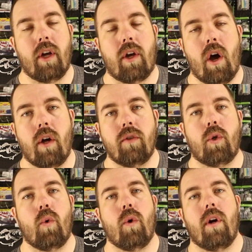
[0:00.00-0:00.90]
the
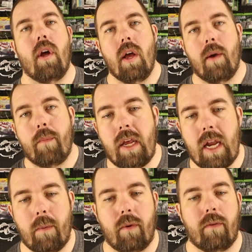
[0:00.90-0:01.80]
contour, being
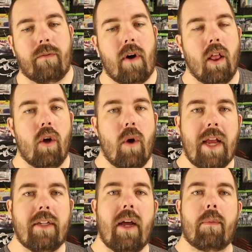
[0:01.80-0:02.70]
able to follow
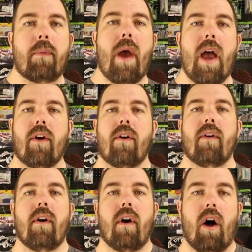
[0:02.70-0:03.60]
a depth
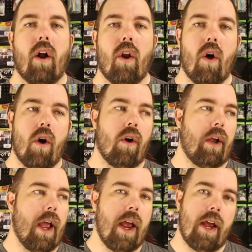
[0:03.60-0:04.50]
pattern
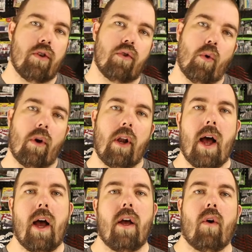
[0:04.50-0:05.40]
along a
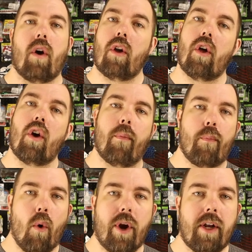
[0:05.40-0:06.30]
shoreline or along a
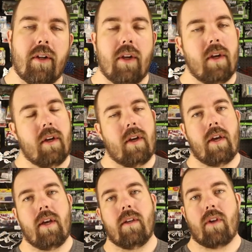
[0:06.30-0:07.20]
point
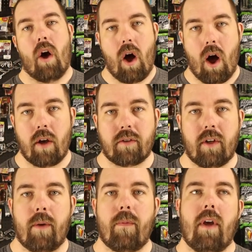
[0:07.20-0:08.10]
is
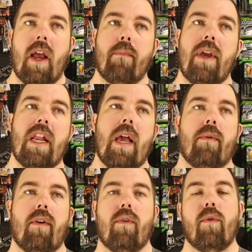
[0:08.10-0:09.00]
awesome, and being
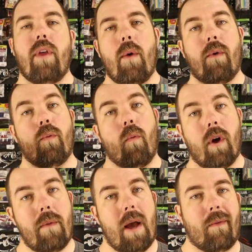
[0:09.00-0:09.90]
able to do that with
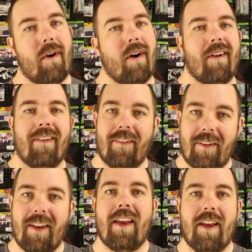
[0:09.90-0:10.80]
one map card
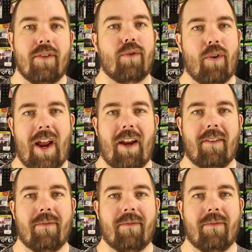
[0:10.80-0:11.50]
is great.